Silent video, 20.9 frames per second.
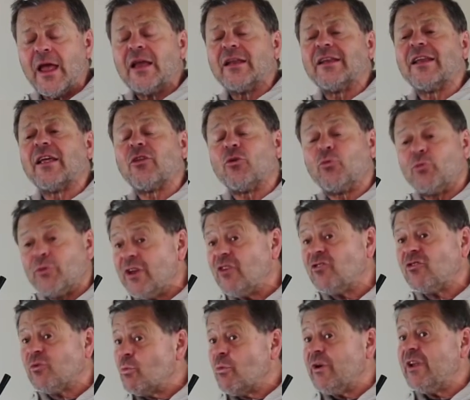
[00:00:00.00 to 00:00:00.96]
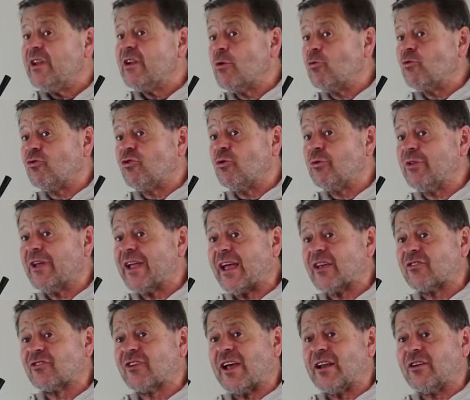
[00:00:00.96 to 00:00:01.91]
Now the reason we don't do the
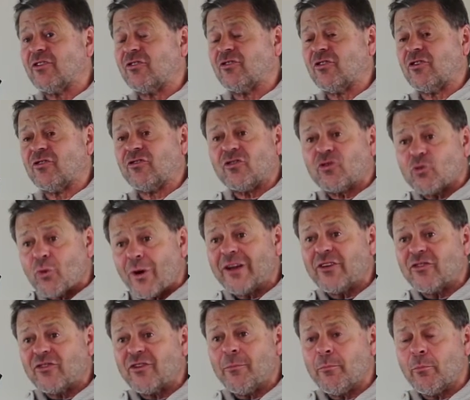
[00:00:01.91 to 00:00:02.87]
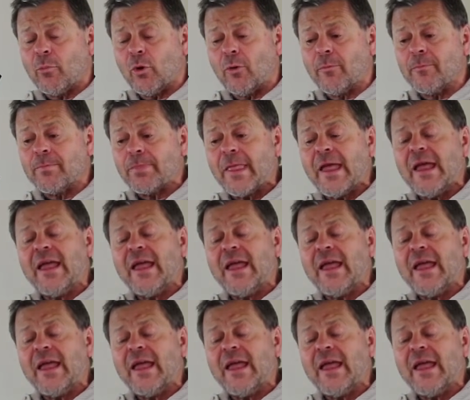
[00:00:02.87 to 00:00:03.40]
gas canisters, it's quite simple,